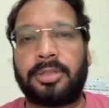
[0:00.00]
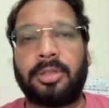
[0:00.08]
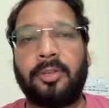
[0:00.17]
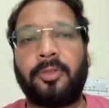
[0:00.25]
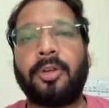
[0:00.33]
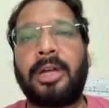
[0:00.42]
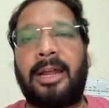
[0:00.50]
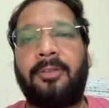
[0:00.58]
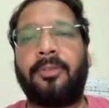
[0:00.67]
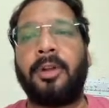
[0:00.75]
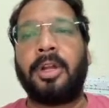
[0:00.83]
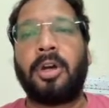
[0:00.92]
So if you
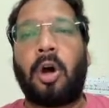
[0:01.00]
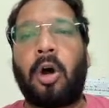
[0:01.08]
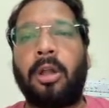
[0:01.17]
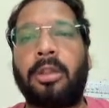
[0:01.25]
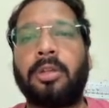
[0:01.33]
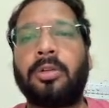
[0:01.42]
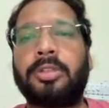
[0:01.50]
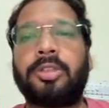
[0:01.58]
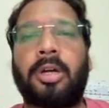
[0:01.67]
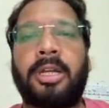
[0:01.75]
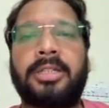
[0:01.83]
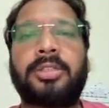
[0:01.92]
have all those
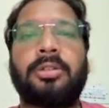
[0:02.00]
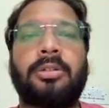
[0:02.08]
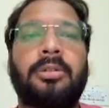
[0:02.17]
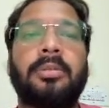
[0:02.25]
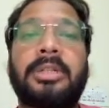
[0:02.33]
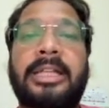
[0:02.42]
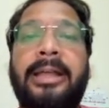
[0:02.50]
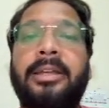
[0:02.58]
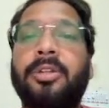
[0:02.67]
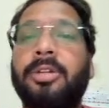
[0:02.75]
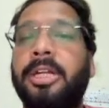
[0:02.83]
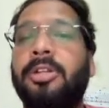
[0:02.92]
knowledge, so then
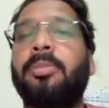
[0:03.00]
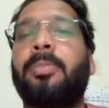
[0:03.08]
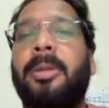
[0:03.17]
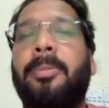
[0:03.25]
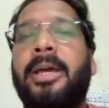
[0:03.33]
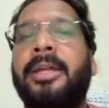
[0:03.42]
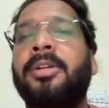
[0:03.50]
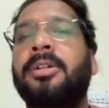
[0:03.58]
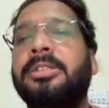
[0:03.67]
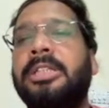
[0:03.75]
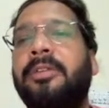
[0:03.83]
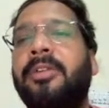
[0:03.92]
you need to prepare your
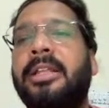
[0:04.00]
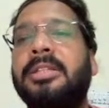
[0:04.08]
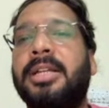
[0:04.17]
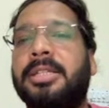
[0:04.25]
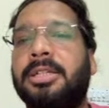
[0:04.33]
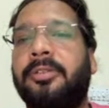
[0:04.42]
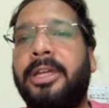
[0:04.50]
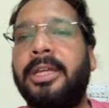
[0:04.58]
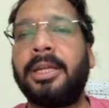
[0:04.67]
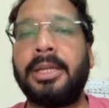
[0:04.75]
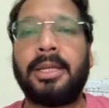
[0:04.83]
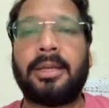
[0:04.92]
CV in such a way,
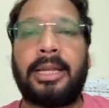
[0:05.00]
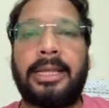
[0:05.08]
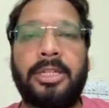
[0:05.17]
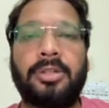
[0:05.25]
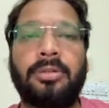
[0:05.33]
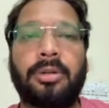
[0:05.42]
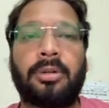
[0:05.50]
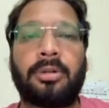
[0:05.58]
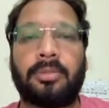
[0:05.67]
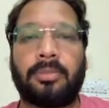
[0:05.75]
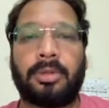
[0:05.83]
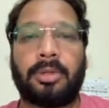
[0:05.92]
like you
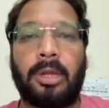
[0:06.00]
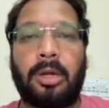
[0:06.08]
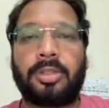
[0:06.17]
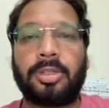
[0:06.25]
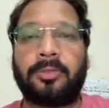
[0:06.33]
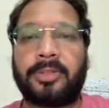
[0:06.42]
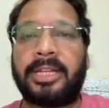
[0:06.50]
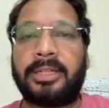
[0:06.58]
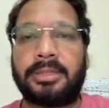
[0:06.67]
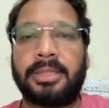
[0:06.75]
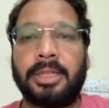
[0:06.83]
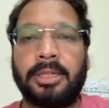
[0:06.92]
know lots of
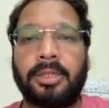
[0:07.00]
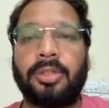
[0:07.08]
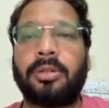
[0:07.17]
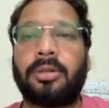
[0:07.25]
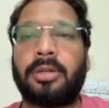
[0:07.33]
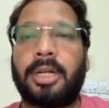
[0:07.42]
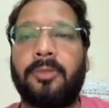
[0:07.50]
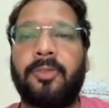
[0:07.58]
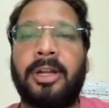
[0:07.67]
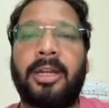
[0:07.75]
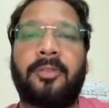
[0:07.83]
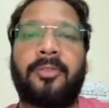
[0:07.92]
things, you know
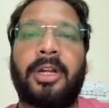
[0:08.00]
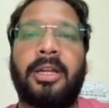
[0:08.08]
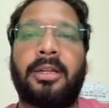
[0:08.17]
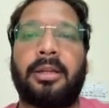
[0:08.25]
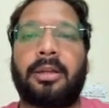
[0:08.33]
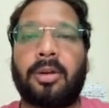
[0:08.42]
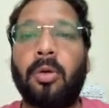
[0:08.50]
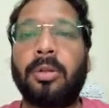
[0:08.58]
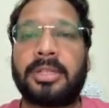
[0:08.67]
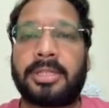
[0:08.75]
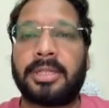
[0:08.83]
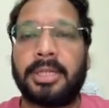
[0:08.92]
different
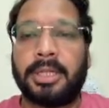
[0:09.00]
roles.